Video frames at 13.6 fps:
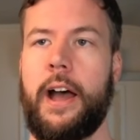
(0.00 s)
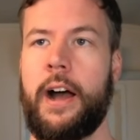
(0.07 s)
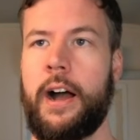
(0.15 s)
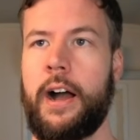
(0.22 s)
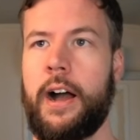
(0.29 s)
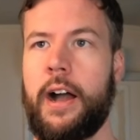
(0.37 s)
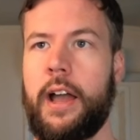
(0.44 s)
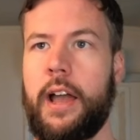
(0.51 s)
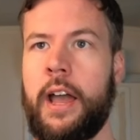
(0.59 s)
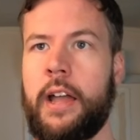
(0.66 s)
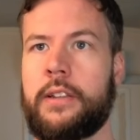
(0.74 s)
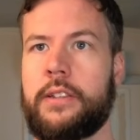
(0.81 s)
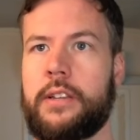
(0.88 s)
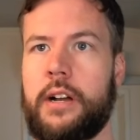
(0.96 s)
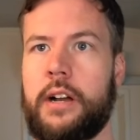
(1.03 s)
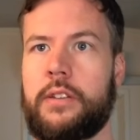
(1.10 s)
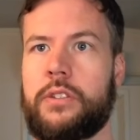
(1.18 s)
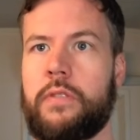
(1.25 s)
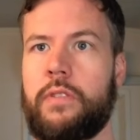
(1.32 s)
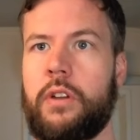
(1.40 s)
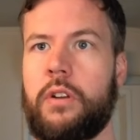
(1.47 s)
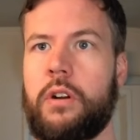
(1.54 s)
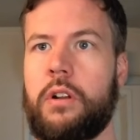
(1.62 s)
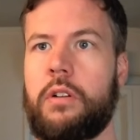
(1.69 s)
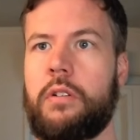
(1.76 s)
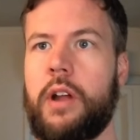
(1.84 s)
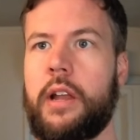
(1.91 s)
So if we
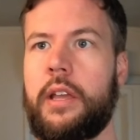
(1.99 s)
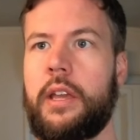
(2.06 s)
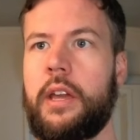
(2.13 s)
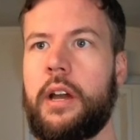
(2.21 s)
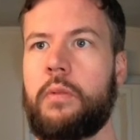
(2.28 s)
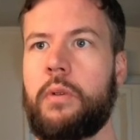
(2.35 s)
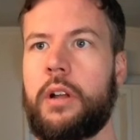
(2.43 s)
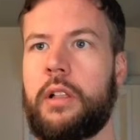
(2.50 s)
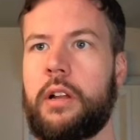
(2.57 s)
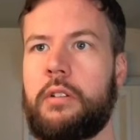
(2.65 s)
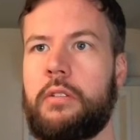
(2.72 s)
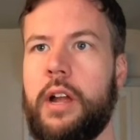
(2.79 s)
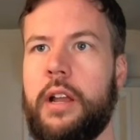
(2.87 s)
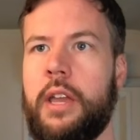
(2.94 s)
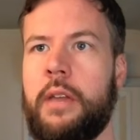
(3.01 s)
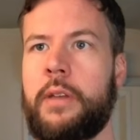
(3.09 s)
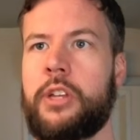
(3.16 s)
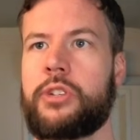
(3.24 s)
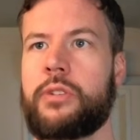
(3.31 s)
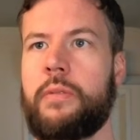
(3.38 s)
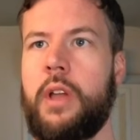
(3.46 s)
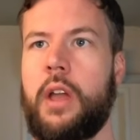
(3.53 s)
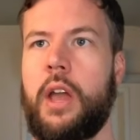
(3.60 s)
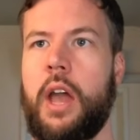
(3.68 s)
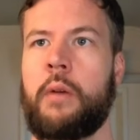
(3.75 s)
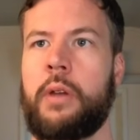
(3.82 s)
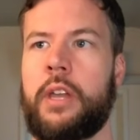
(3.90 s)
go create here, we click create image
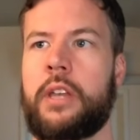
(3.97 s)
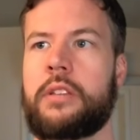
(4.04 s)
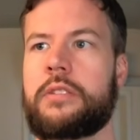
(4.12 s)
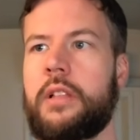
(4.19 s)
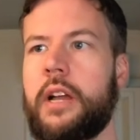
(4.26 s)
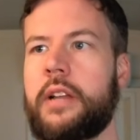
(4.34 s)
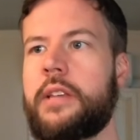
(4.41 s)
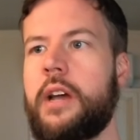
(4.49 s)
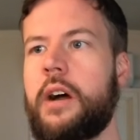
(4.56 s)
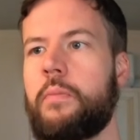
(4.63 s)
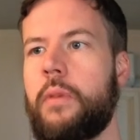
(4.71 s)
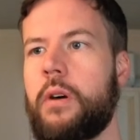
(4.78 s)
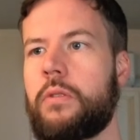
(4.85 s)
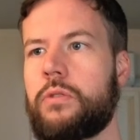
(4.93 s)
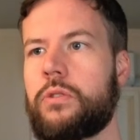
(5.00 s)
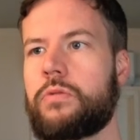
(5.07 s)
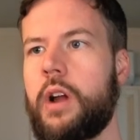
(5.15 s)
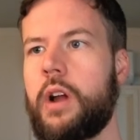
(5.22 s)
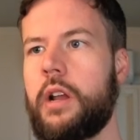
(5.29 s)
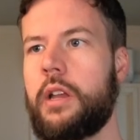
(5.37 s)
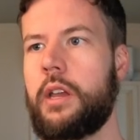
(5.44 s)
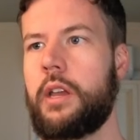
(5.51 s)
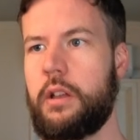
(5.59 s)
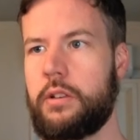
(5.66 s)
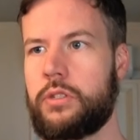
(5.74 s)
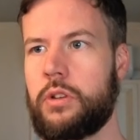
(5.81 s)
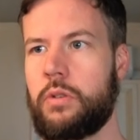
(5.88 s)
and we can select our models right
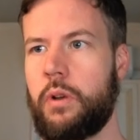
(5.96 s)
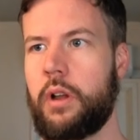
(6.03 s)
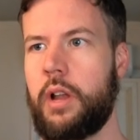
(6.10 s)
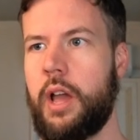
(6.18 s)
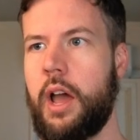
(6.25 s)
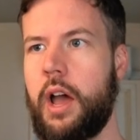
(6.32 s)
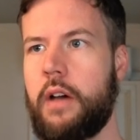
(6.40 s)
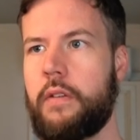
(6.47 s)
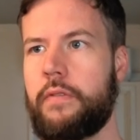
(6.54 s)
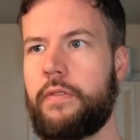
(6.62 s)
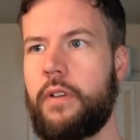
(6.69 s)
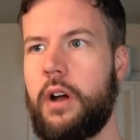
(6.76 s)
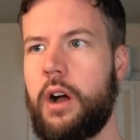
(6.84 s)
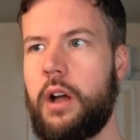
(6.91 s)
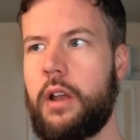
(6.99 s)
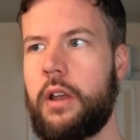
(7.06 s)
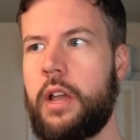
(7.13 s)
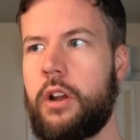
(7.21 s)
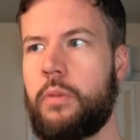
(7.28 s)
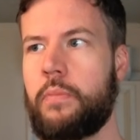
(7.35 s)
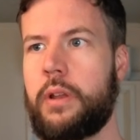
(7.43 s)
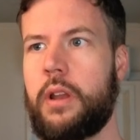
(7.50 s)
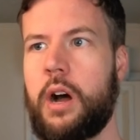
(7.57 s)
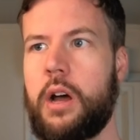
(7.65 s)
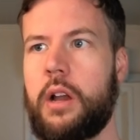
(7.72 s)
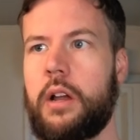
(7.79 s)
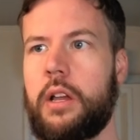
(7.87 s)
here. So we're going to have Nano
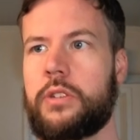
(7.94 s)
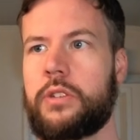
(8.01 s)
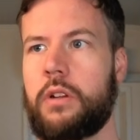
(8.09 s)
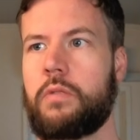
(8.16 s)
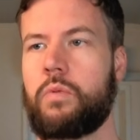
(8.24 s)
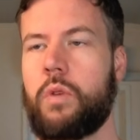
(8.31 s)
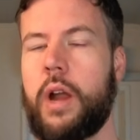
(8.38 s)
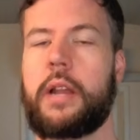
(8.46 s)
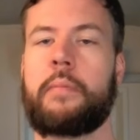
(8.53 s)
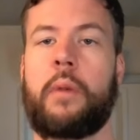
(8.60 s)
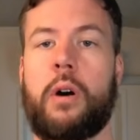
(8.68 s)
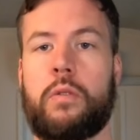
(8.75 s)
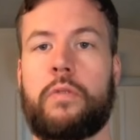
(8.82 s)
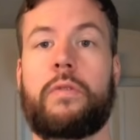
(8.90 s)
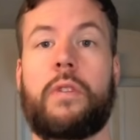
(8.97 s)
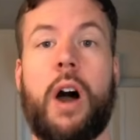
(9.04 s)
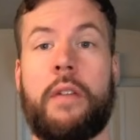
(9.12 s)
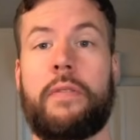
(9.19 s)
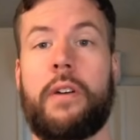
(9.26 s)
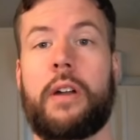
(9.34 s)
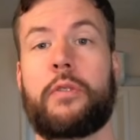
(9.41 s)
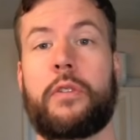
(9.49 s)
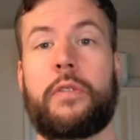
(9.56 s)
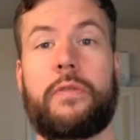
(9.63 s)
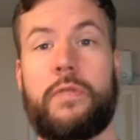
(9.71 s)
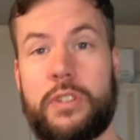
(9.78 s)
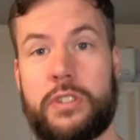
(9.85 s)
Banana is a great model I find for
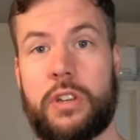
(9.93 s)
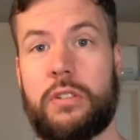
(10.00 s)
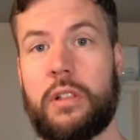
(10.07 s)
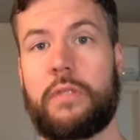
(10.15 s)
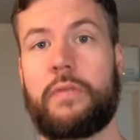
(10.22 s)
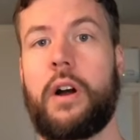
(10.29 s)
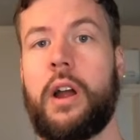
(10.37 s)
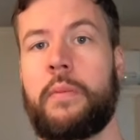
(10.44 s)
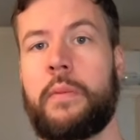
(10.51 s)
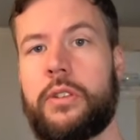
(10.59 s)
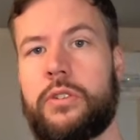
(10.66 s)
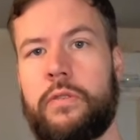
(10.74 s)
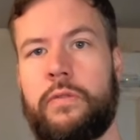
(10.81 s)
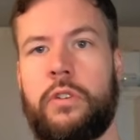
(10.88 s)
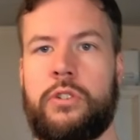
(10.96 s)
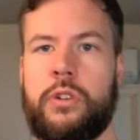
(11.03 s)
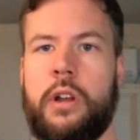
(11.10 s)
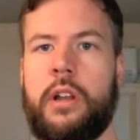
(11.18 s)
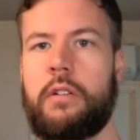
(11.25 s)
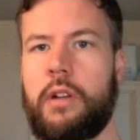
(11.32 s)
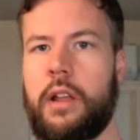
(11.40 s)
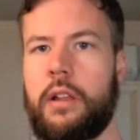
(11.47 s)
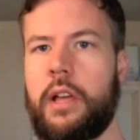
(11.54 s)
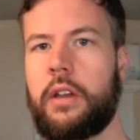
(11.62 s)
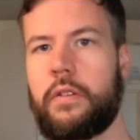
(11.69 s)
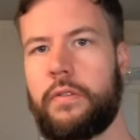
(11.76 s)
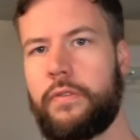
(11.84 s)
physical environments. So if you're trying to create
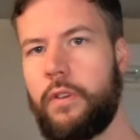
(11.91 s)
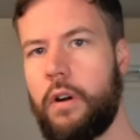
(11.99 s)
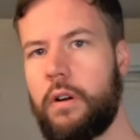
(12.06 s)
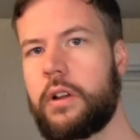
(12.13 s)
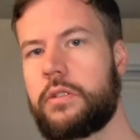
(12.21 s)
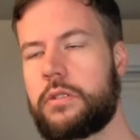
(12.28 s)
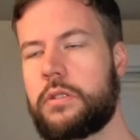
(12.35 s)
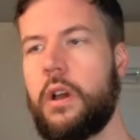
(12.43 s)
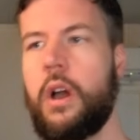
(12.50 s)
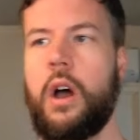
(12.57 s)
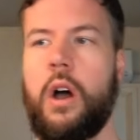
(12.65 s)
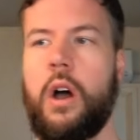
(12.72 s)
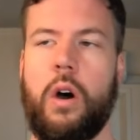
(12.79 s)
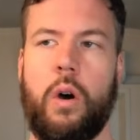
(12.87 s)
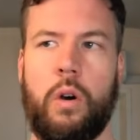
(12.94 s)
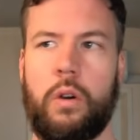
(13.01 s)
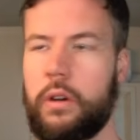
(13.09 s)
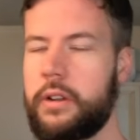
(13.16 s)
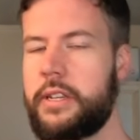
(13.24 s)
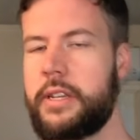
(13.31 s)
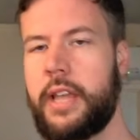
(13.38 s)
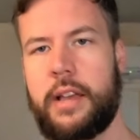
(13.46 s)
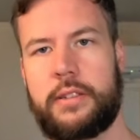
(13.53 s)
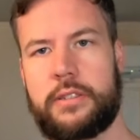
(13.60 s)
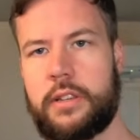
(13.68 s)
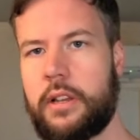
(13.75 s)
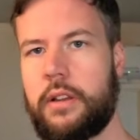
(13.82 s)
like a forest or a
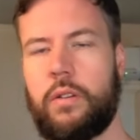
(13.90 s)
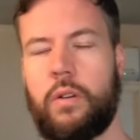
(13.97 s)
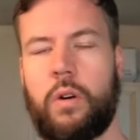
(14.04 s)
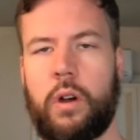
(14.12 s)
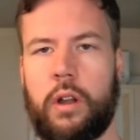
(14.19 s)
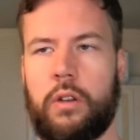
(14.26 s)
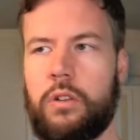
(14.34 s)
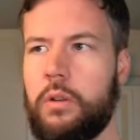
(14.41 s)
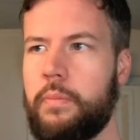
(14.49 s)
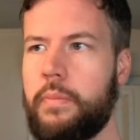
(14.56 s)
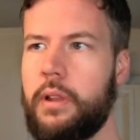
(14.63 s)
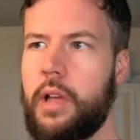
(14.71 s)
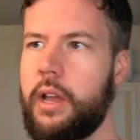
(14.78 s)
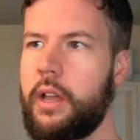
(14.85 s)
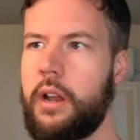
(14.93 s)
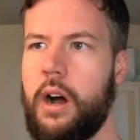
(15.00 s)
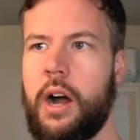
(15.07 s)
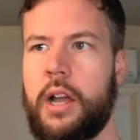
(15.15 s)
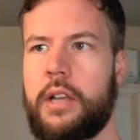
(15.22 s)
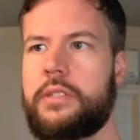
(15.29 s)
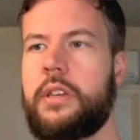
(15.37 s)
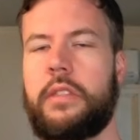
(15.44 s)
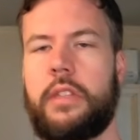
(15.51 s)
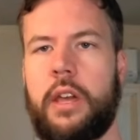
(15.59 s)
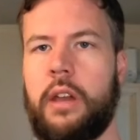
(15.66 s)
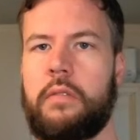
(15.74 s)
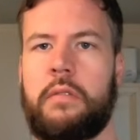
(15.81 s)
desert, or it could be like an icy
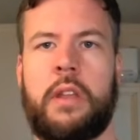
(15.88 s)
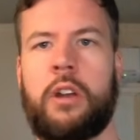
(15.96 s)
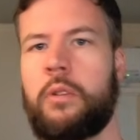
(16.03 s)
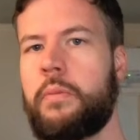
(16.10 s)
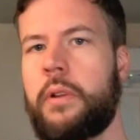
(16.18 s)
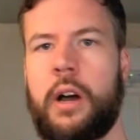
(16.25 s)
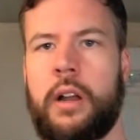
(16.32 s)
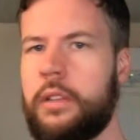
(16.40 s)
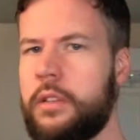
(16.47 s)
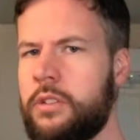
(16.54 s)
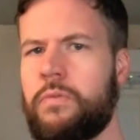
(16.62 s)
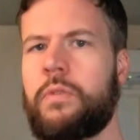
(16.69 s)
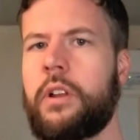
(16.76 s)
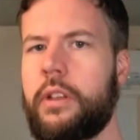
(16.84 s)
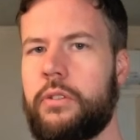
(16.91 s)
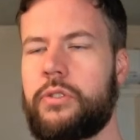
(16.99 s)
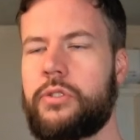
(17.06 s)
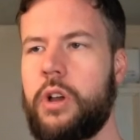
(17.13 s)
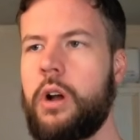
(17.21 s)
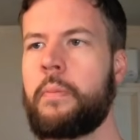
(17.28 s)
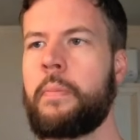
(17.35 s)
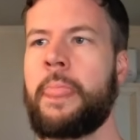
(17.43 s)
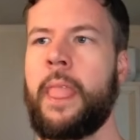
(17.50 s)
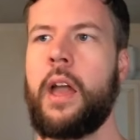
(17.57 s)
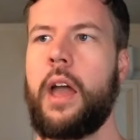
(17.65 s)
thing, Nano Banana does a really good job.